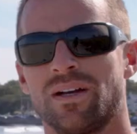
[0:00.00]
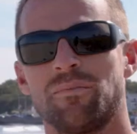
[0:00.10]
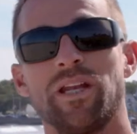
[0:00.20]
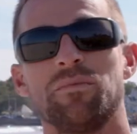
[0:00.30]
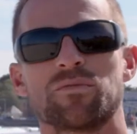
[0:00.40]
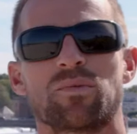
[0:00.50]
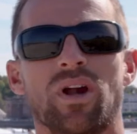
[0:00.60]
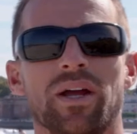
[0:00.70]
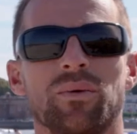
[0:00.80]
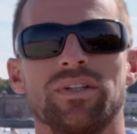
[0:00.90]
Uh, my name is
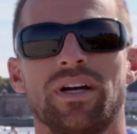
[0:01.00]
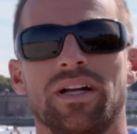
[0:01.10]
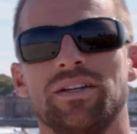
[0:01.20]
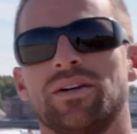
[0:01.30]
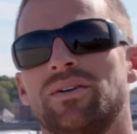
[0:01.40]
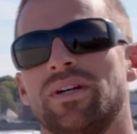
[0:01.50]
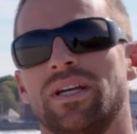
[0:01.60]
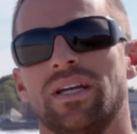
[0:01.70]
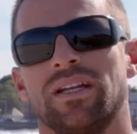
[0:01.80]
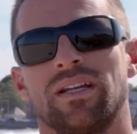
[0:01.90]
Brian
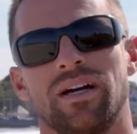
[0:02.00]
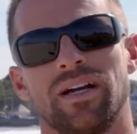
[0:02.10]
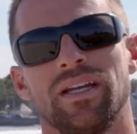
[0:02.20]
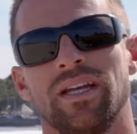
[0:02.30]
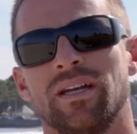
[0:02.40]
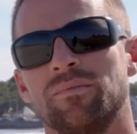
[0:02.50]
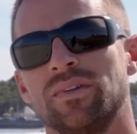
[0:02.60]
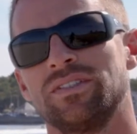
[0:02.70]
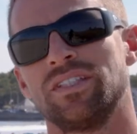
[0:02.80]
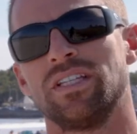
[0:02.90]
Guadagno and I
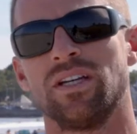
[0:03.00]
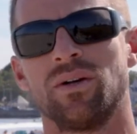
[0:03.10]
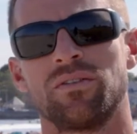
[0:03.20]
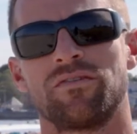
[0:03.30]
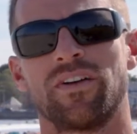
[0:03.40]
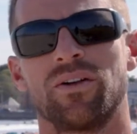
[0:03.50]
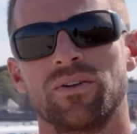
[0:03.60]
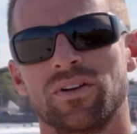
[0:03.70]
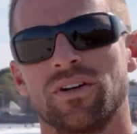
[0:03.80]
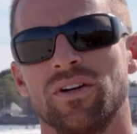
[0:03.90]
am the CEO and
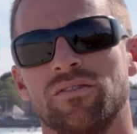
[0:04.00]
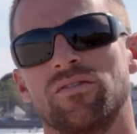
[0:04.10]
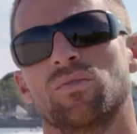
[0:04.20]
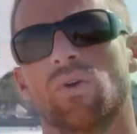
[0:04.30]
founder of